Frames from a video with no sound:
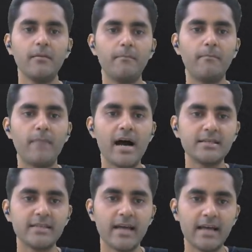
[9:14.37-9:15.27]

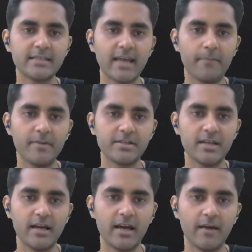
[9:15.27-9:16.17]
mass as
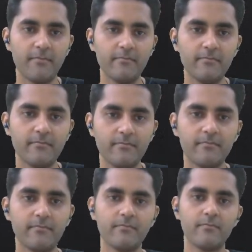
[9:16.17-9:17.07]
capital M,
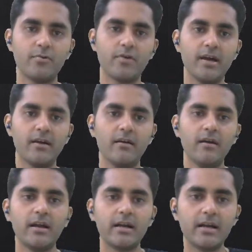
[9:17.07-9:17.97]
okay,
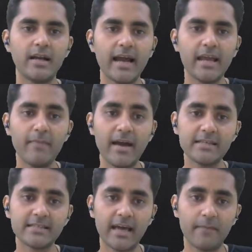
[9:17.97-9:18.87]
time
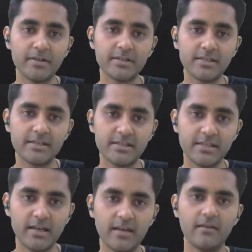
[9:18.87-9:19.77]
as capital
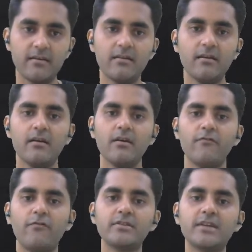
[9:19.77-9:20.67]
T.
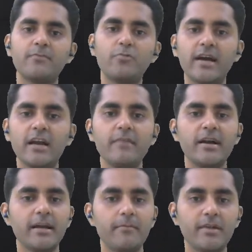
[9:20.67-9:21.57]
For thermodynamic
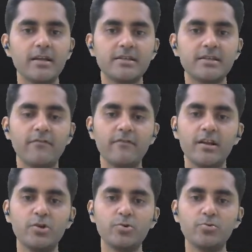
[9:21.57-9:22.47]
temperature, we will
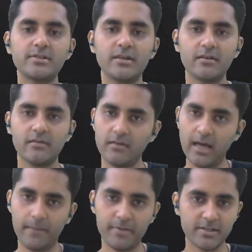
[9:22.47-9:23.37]
use
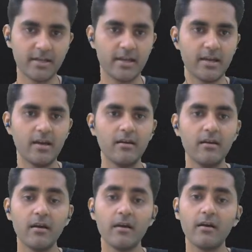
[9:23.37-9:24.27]
capital K.
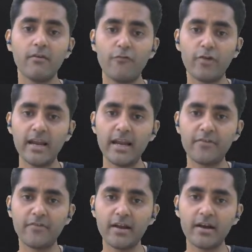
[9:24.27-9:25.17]
For
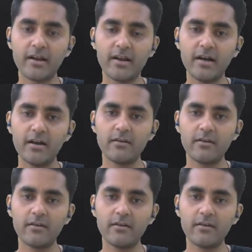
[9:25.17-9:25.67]
electric current,